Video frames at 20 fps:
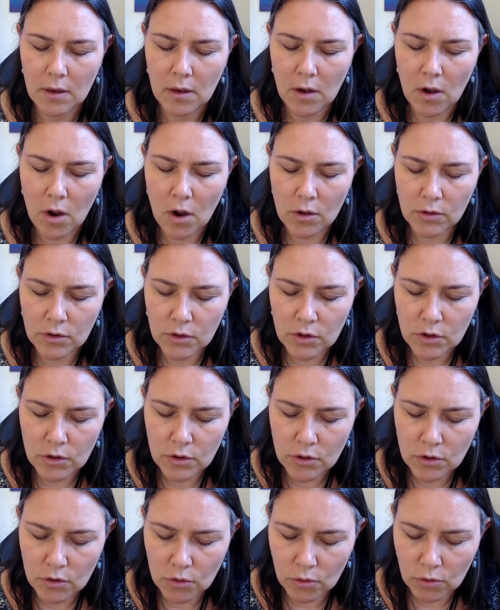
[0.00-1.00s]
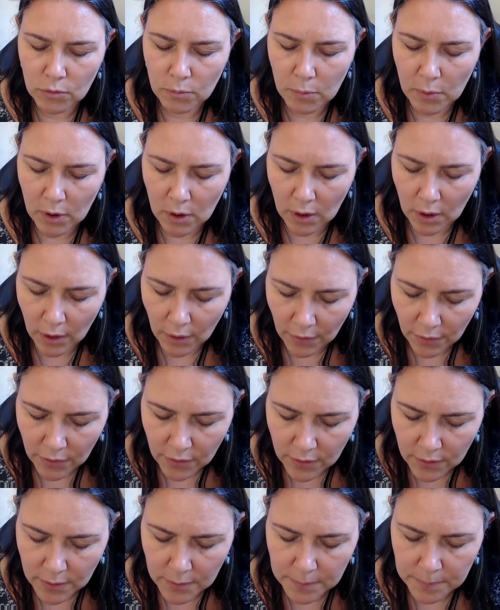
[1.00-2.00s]
onto your path
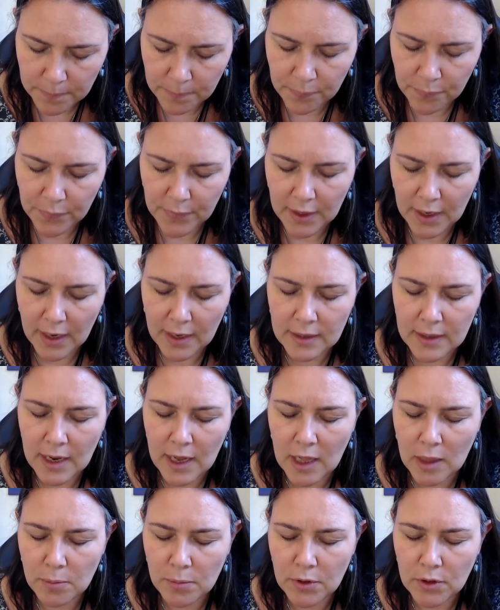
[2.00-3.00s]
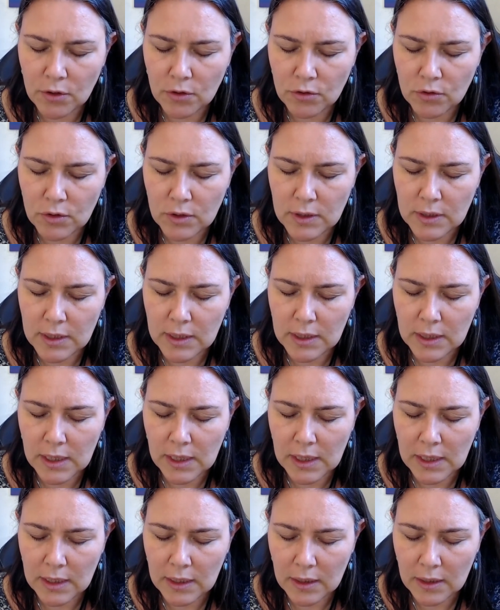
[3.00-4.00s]
and helping you to see it
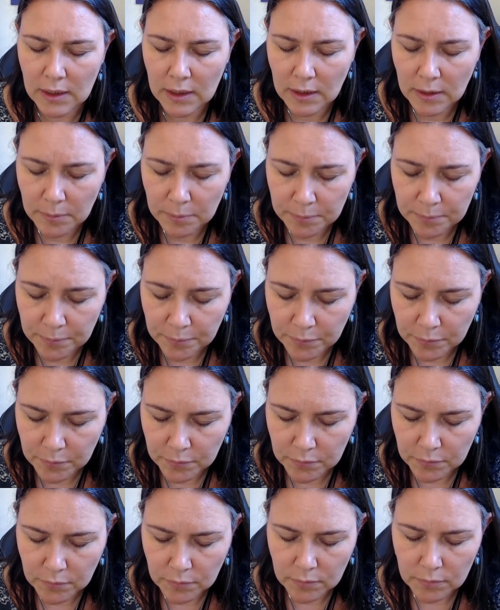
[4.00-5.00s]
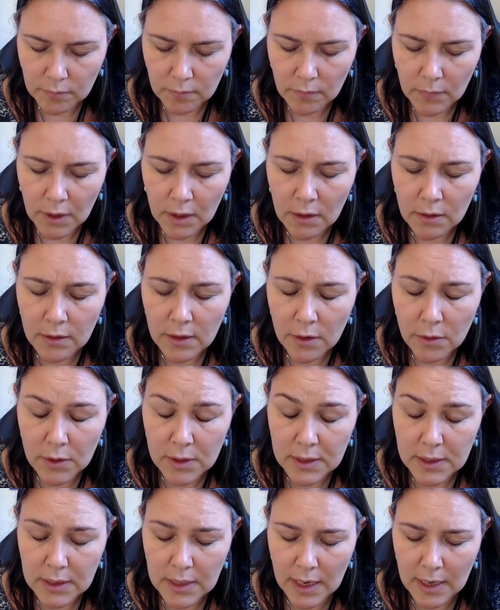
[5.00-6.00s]
clearly. There
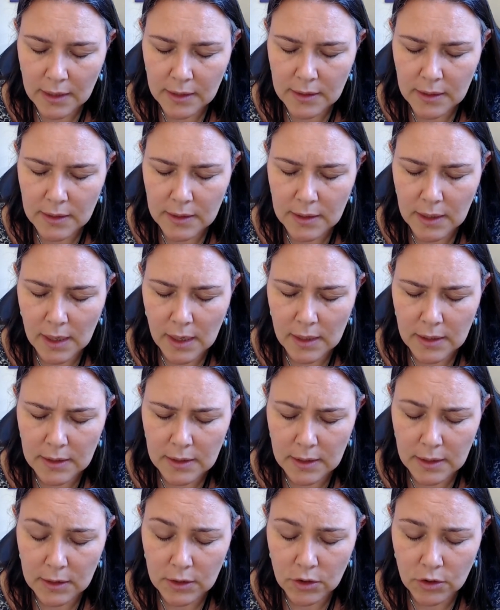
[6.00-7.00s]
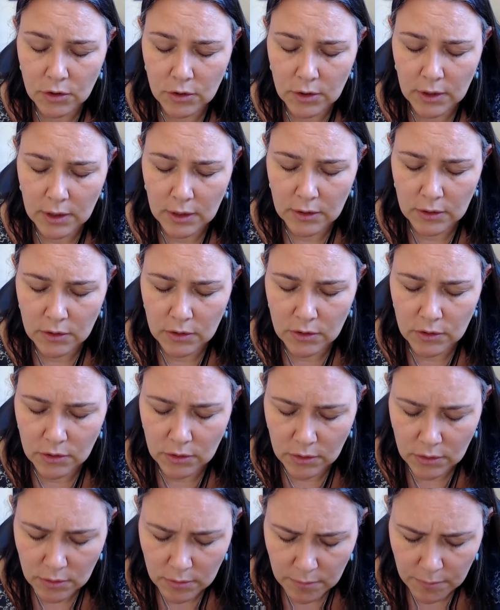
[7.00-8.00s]
is an exercise that you can
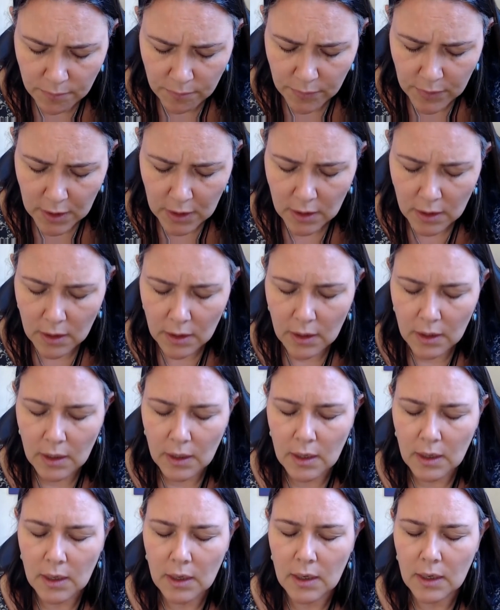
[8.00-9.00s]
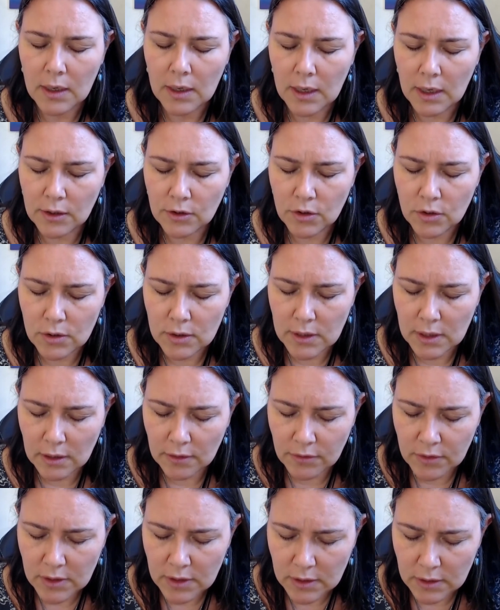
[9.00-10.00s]
do. Get
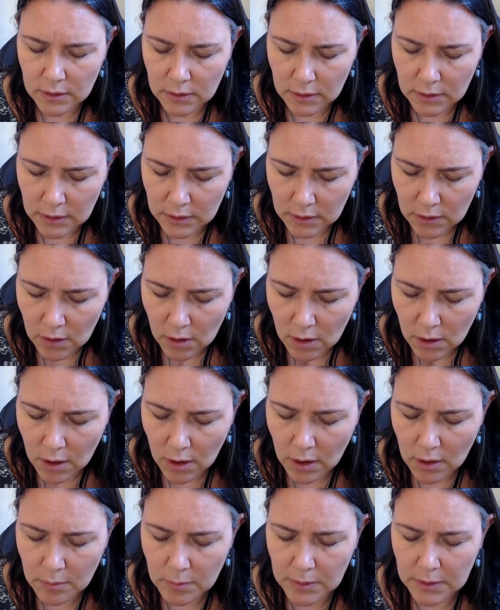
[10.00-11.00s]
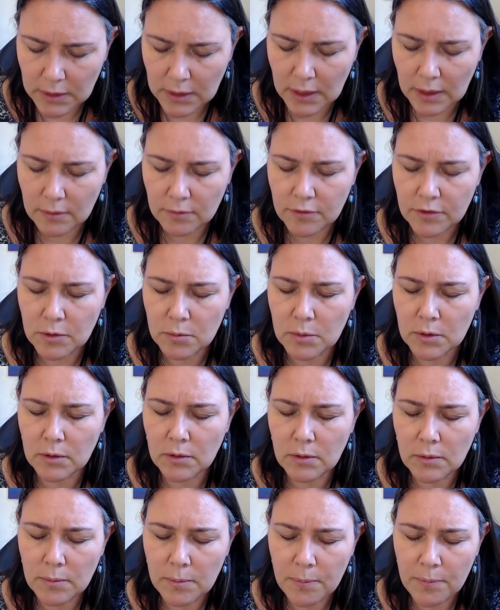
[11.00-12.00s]
yourself still and calm and
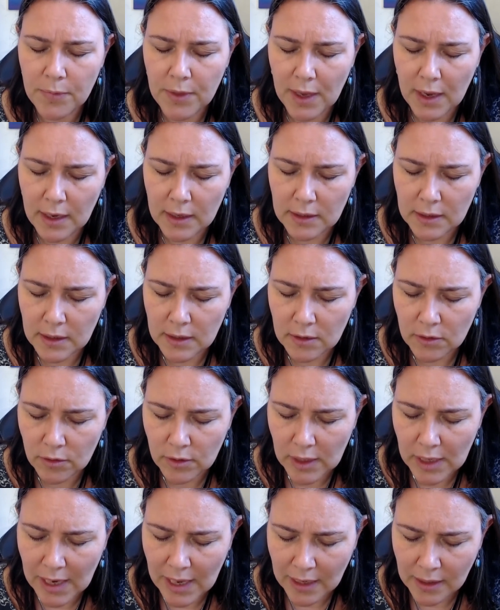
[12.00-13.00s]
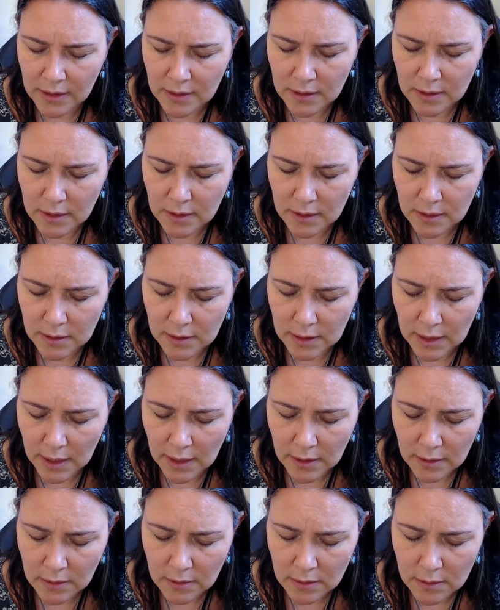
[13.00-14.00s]
comfortable and in a relaxed
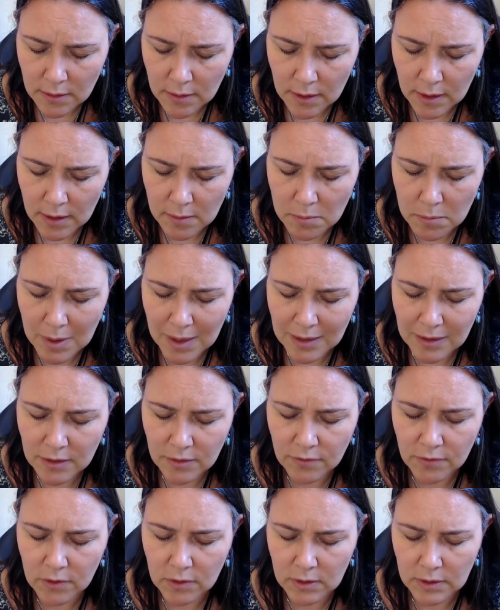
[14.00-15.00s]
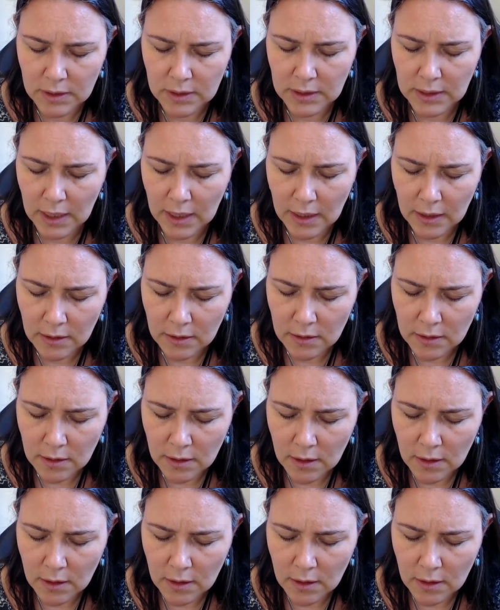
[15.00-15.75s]
state, a mindful state,